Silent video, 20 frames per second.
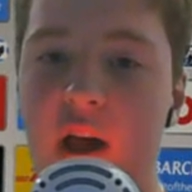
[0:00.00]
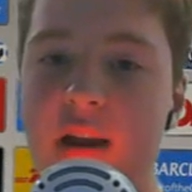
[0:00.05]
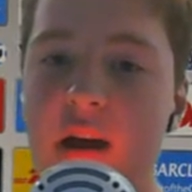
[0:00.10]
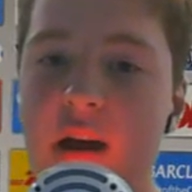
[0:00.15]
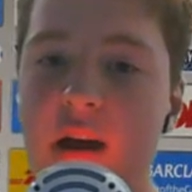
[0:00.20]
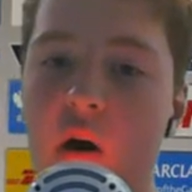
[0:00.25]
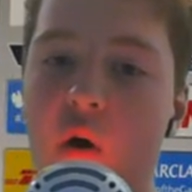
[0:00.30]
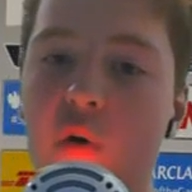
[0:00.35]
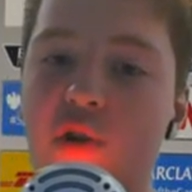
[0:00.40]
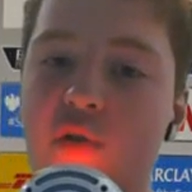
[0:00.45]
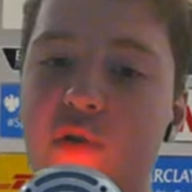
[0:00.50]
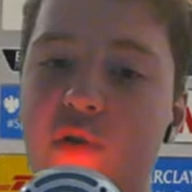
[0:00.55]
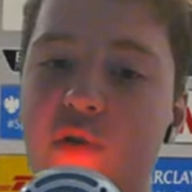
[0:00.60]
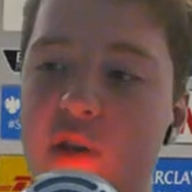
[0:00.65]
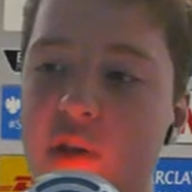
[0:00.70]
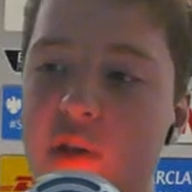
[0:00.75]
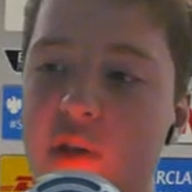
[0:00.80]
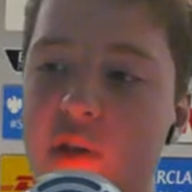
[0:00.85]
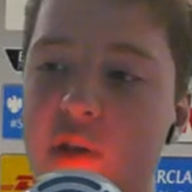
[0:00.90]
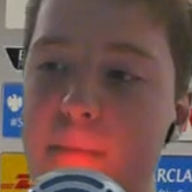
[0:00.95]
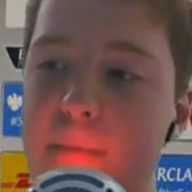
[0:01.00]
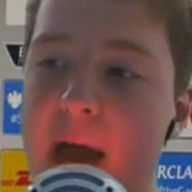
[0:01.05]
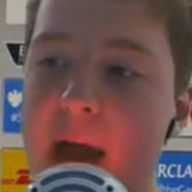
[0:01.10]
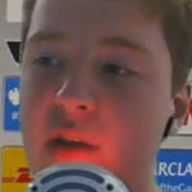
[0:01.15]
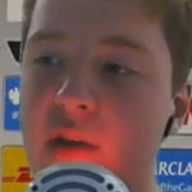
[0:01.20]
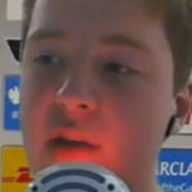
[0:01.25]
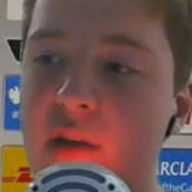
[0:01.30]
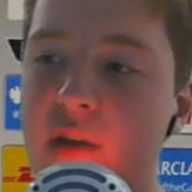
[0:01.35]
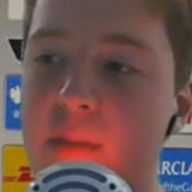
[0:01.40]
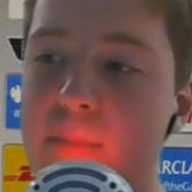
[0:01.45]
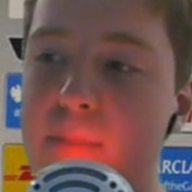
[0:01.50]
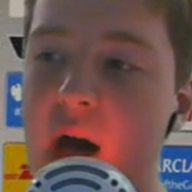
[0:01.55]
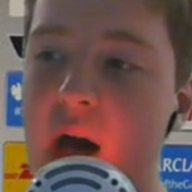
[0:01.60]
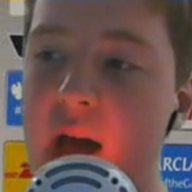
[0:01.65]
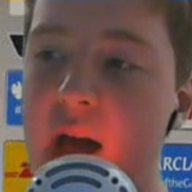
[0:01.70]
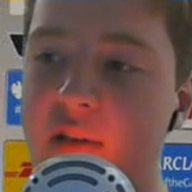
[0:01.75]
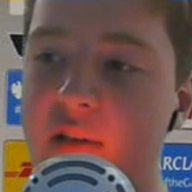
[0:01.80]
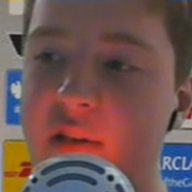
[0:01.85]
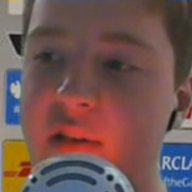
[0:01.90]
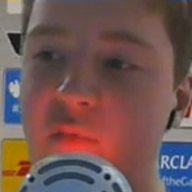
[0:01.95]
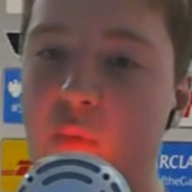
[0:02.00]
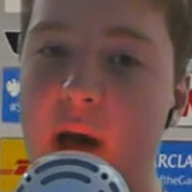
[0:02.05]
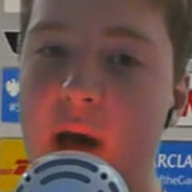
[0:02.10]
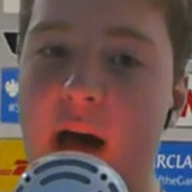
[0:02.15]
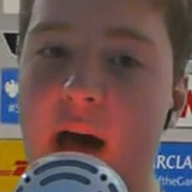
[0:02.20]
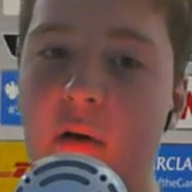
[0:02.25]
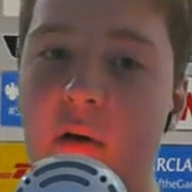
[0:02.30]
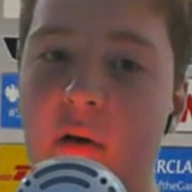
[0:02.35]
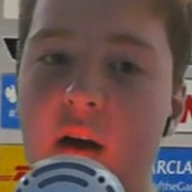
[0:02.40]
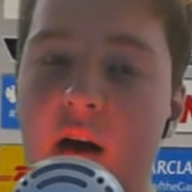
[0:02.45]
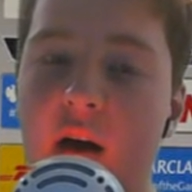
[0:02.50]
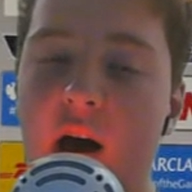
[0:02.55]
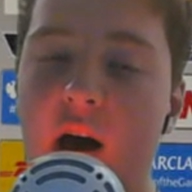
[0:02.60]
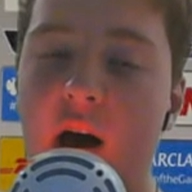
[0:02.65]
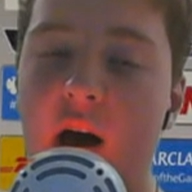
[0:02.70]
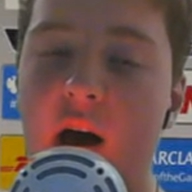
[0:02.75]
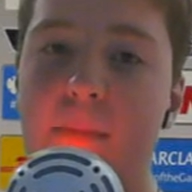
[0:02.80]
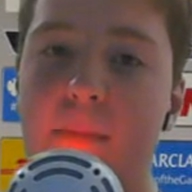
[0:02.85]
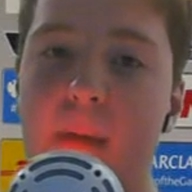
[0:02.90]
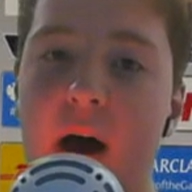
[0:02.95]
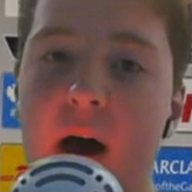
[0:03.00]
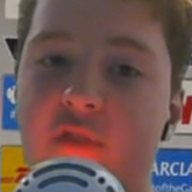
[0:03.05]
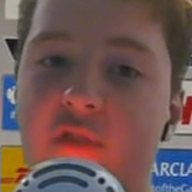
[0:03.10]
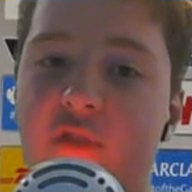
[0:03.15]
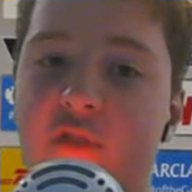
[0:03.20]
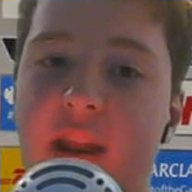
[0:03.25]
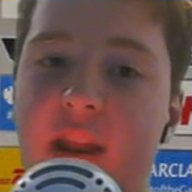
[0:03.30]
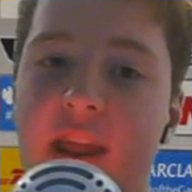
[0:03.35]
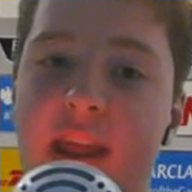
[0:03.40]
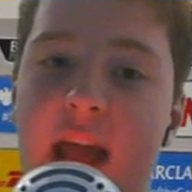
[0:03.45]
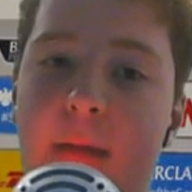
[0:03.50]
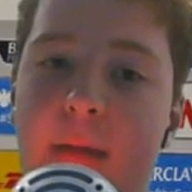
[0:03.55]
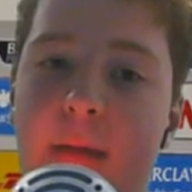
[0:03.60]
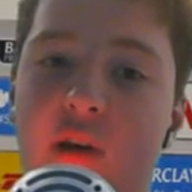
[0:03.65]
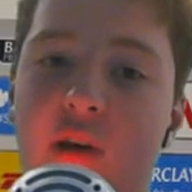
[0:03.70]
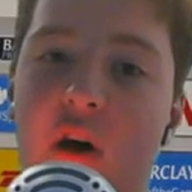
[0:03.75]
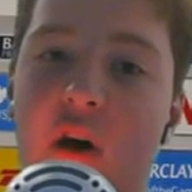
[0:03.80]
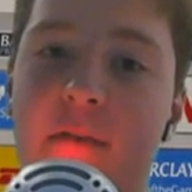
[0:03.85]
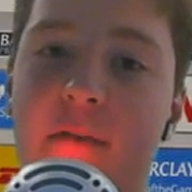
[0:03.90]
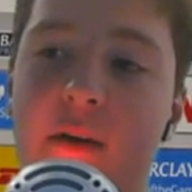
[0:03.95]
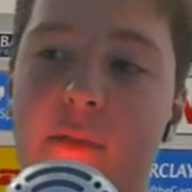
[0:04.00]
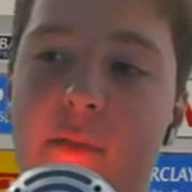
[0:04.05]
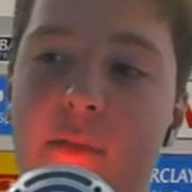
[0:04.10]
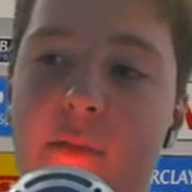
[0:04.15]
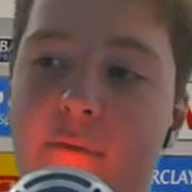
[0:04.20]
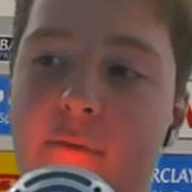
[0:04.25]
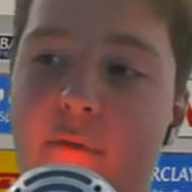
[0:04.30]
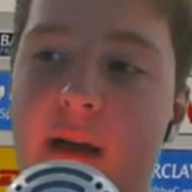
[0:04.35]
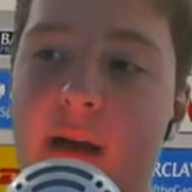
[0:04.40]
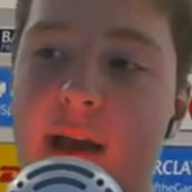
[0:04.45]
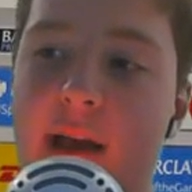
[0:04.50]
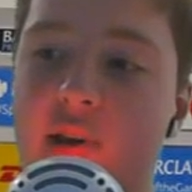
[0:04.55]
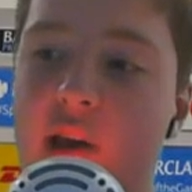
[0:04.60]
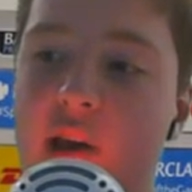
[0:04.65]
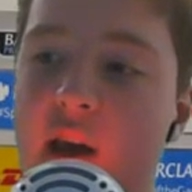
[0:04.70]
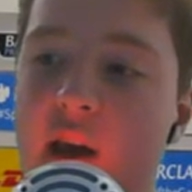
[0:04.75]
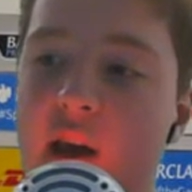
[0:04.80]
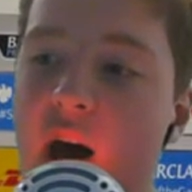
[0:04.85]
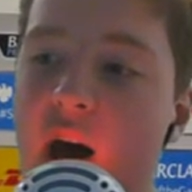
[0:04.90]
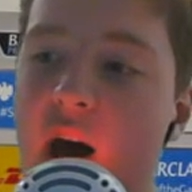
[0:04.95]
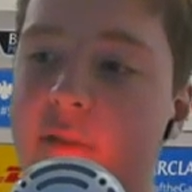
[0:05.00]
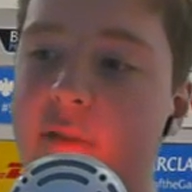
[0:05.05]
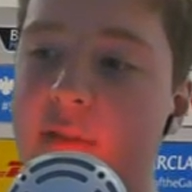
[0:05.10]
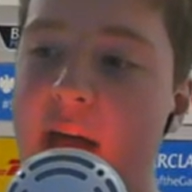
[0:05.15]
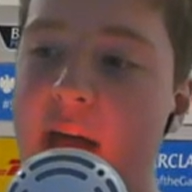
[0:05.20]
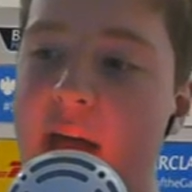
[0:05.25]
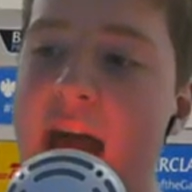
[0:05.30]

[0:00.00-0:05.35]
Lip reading: Also, we've just been back from Dubai as well, Dubai training camp, so hopefully we'll be fresh after that.